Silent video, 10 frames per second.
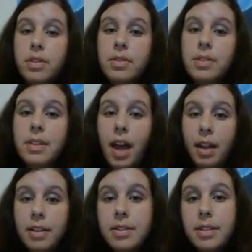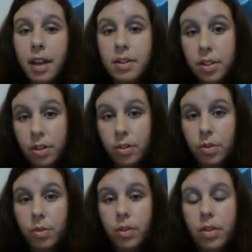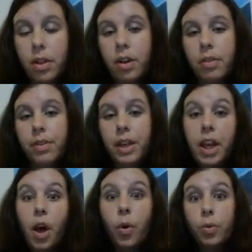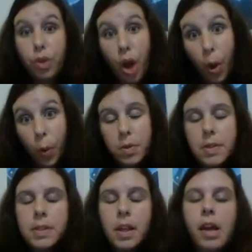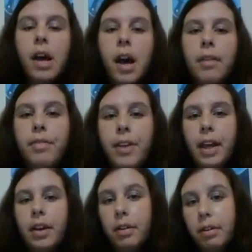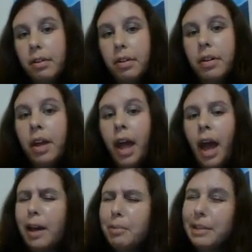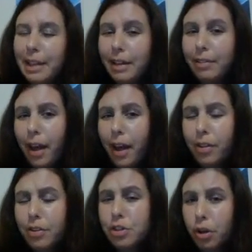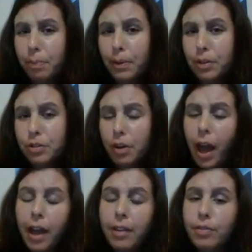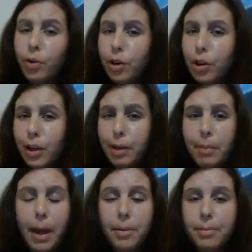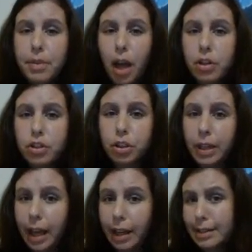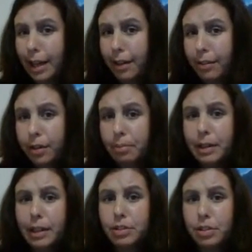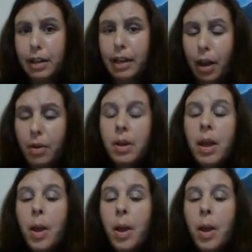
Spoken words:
students then send you their video notes via Google, and I believe they either show up in your Drive or your email. Not sure yet because I haven't completely tried it out,